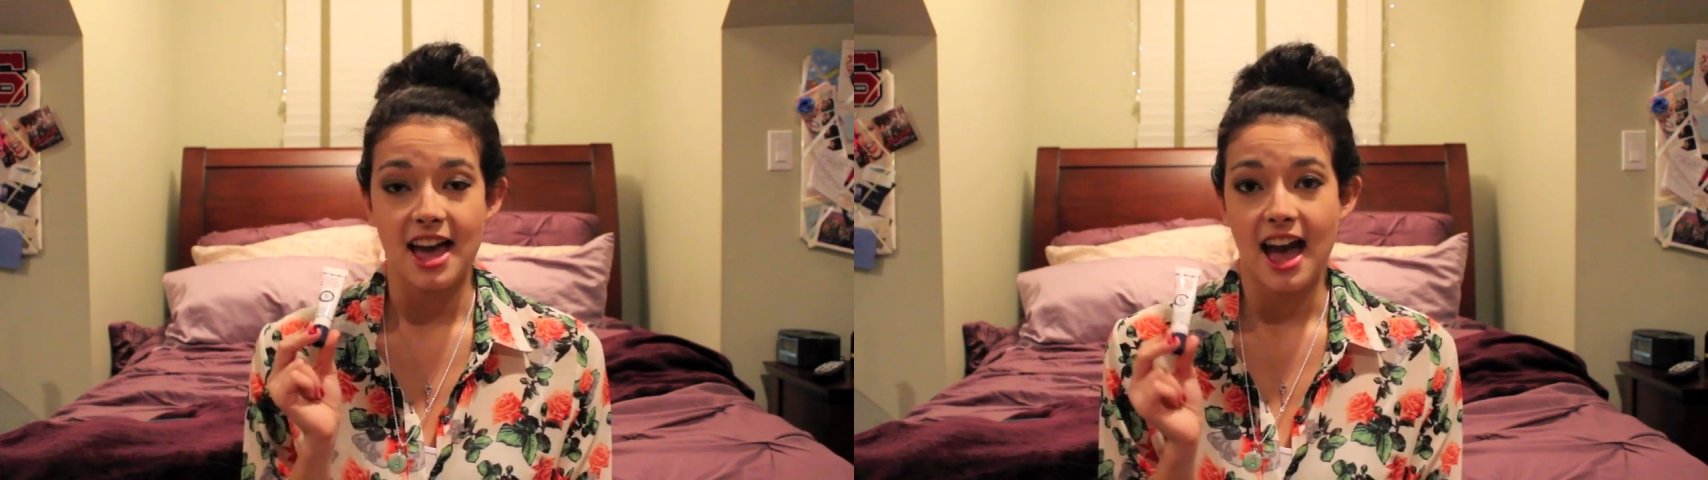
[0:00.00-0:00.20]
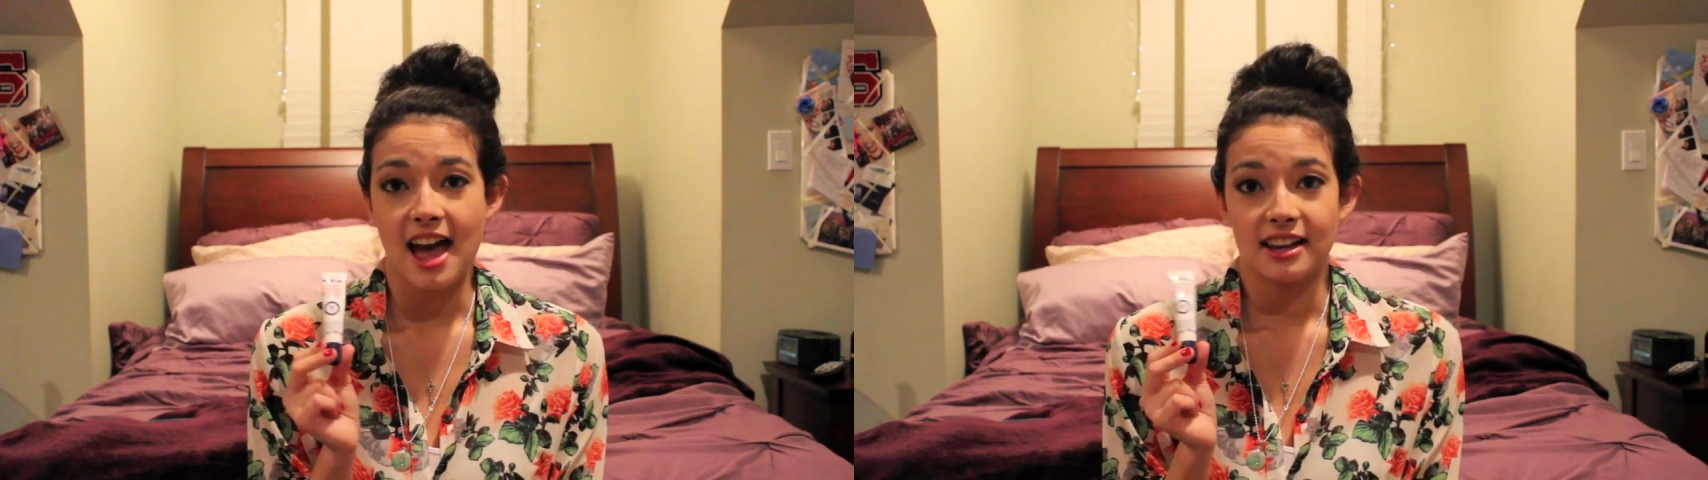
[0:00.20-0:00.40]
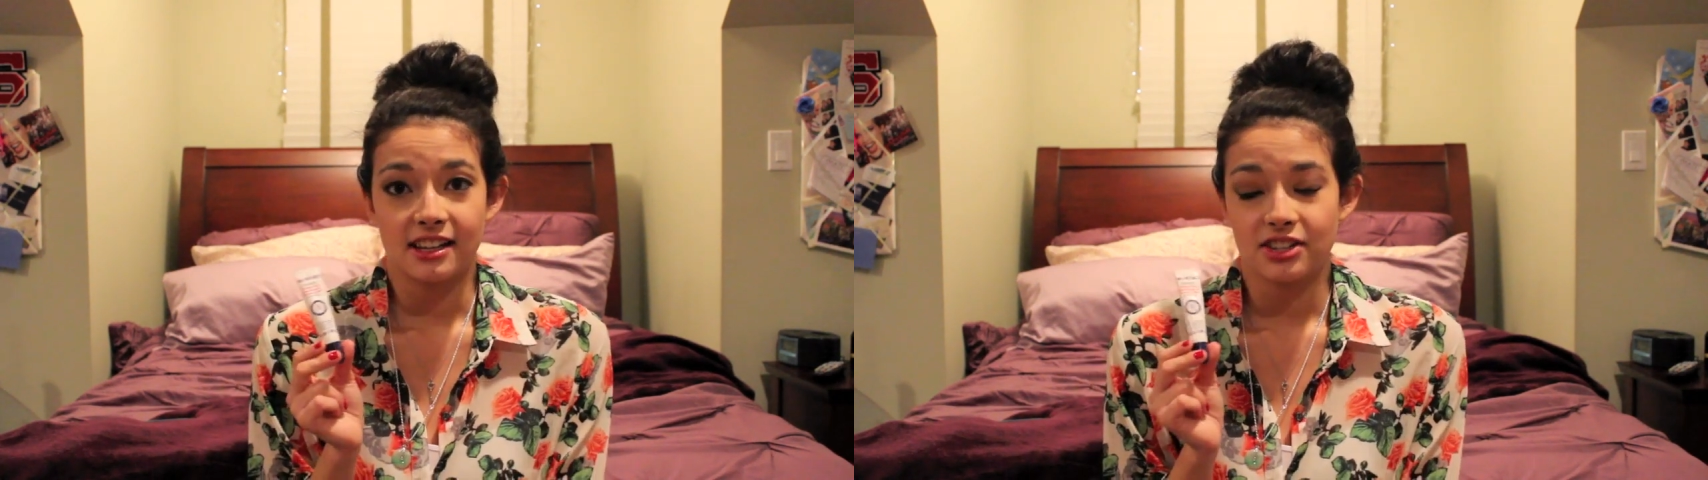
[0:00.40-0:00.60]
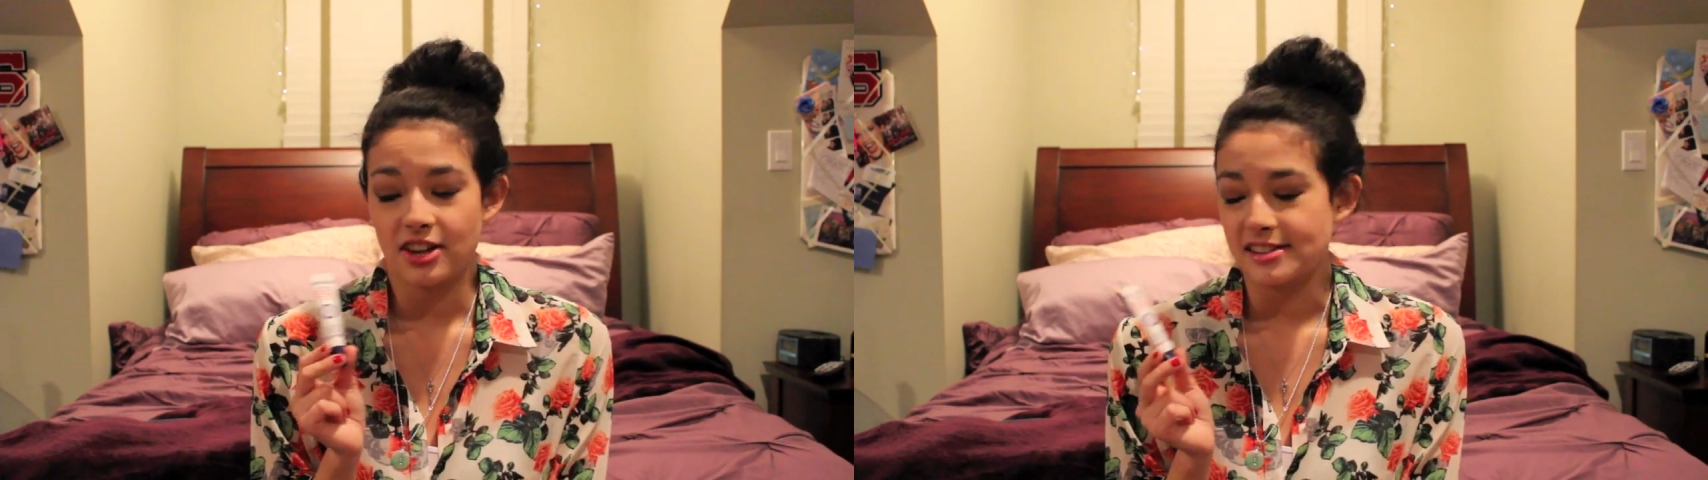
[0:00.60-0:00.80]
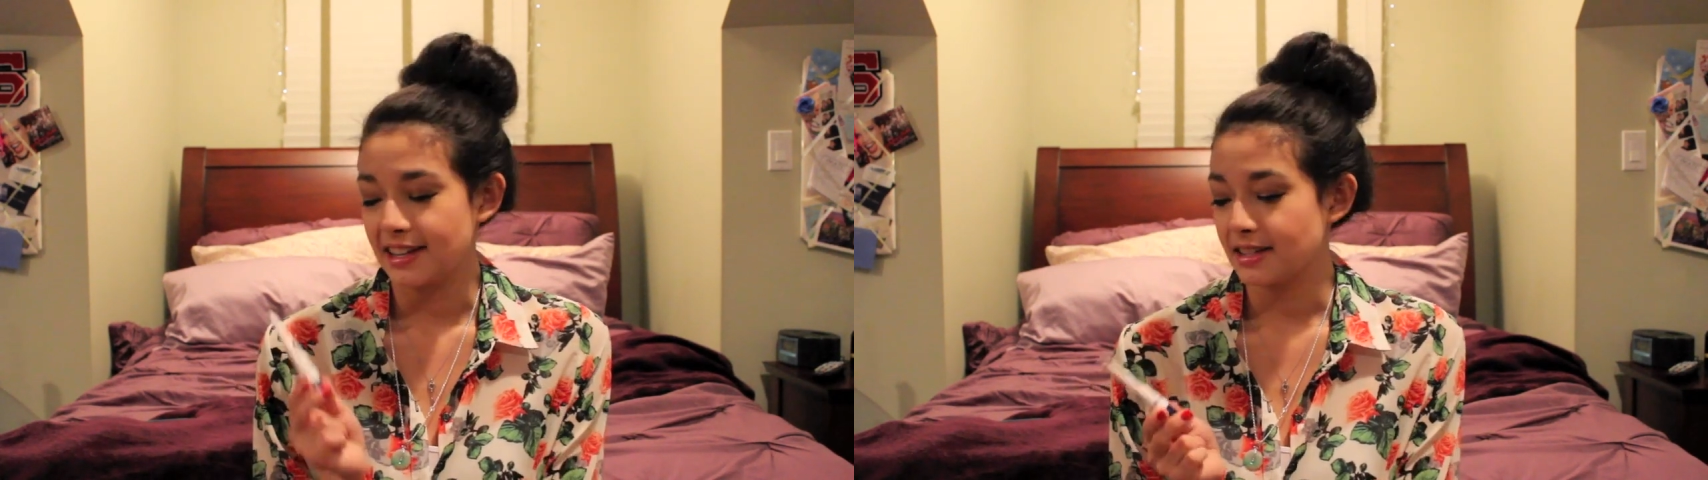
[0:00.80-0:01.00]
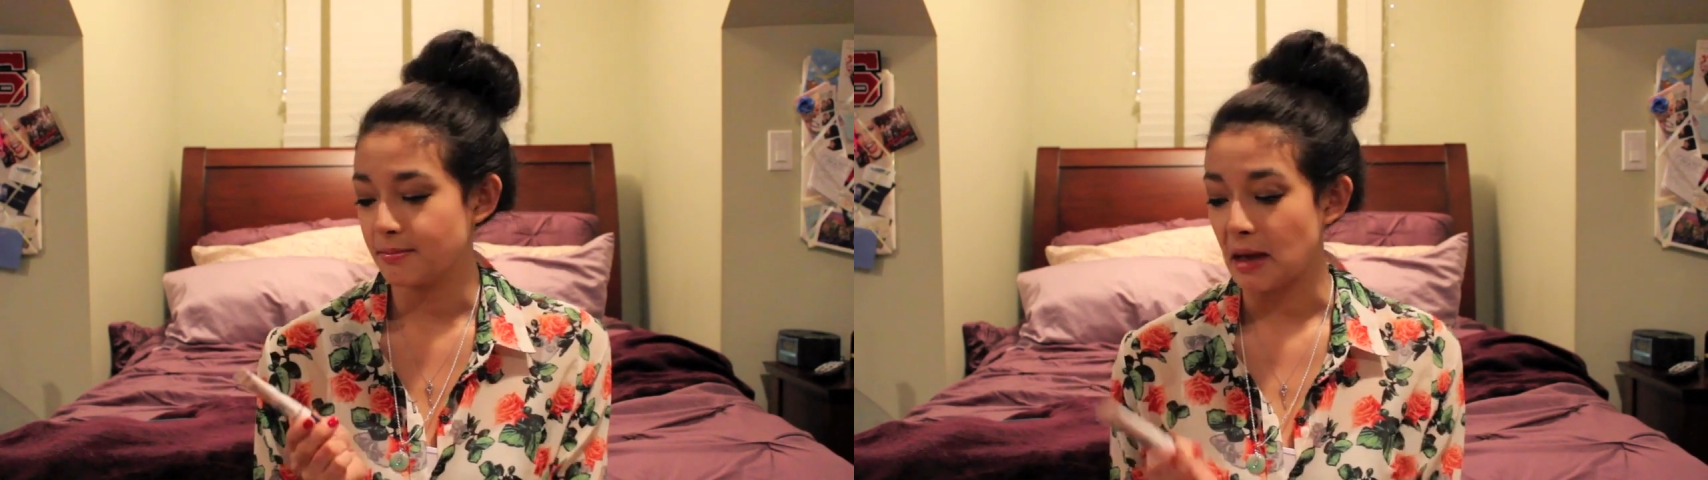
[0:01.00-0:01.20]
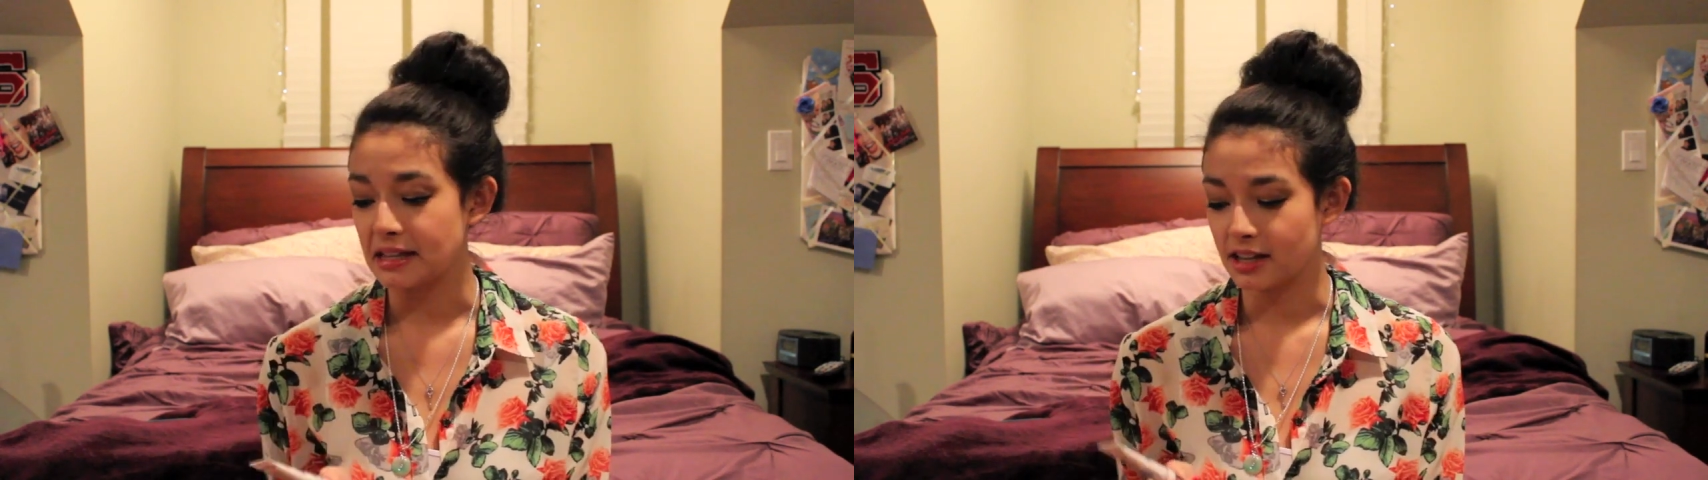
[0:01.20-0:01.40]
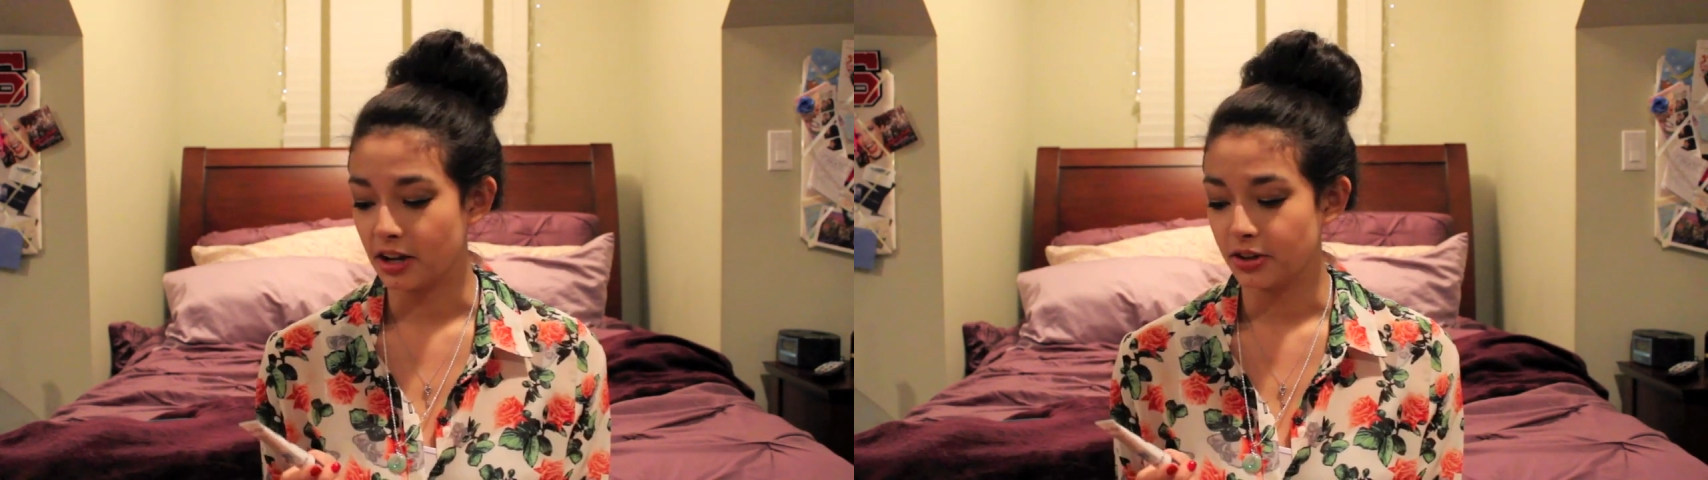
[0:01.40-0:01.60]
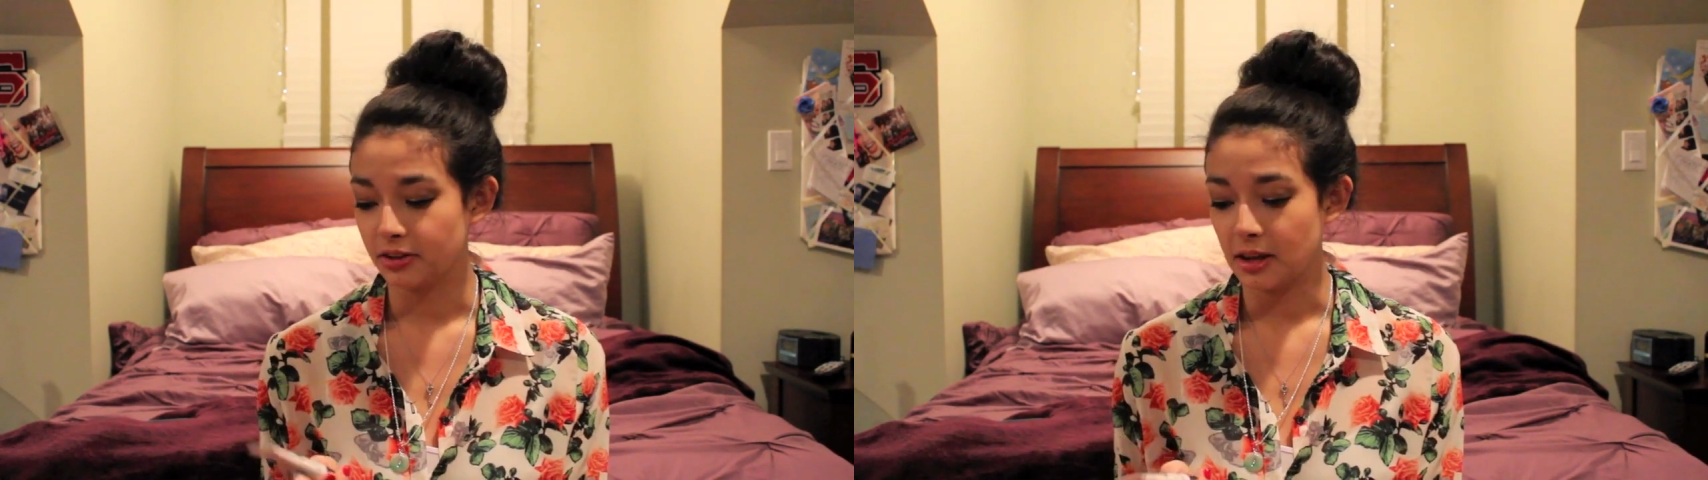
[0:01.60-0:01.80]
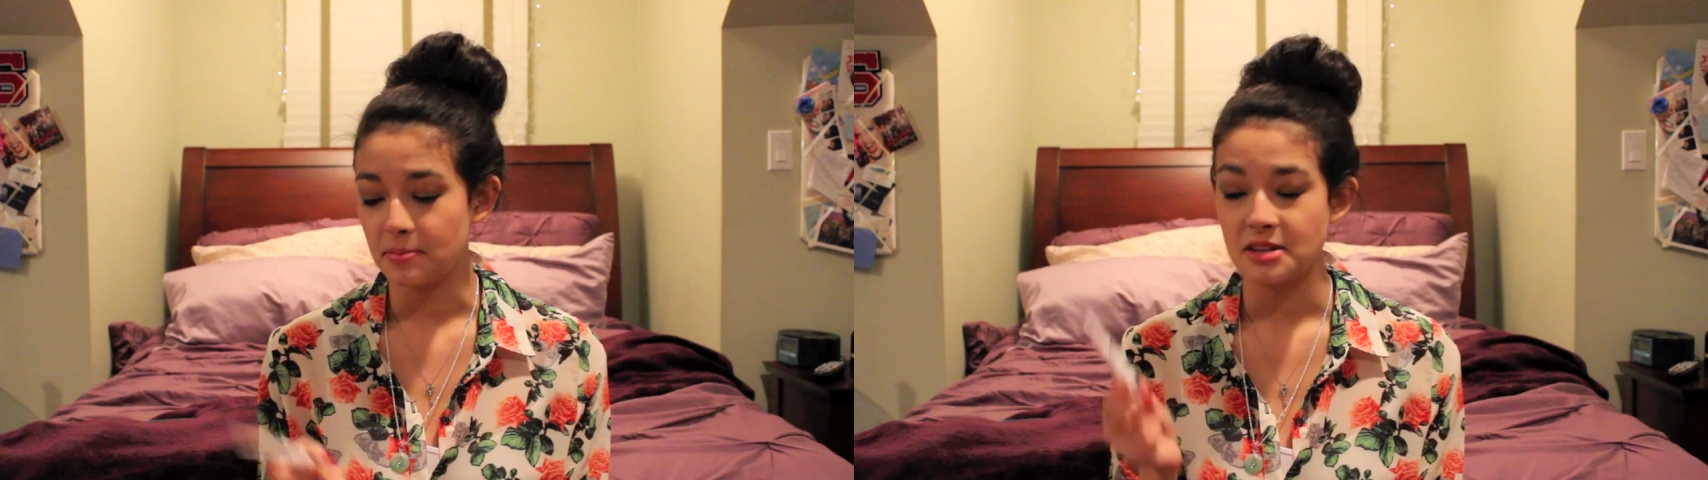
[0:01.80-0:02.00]
and it just is amazing on your
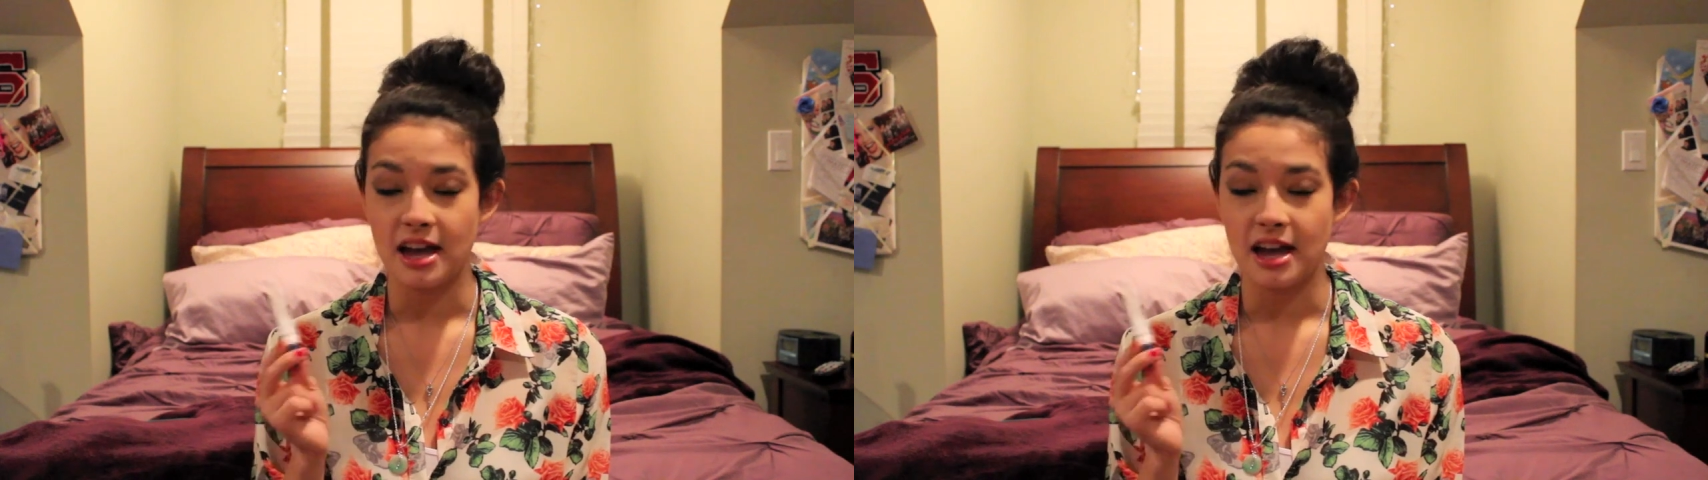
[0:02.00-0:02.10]
lips.